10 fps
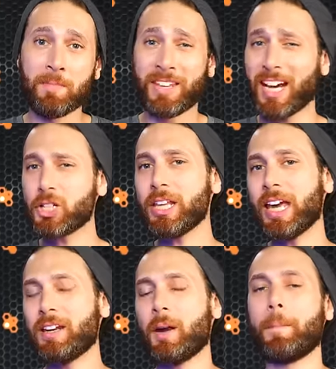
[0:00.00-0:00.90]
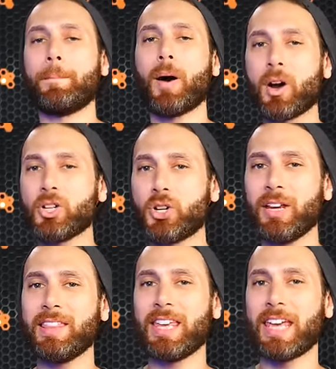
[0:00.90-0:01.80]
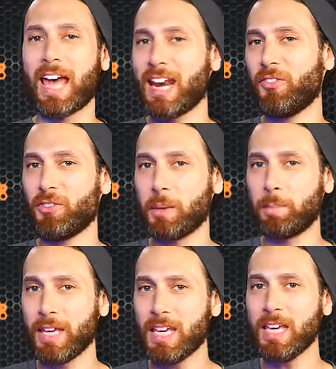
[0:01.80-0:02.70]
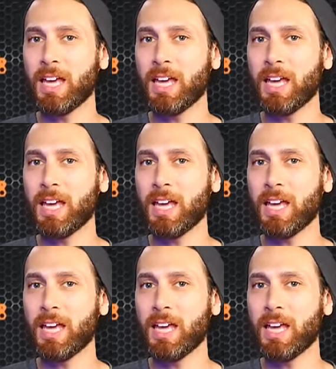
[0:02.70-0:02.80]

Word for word: It actually ended up puncturing the NFEP,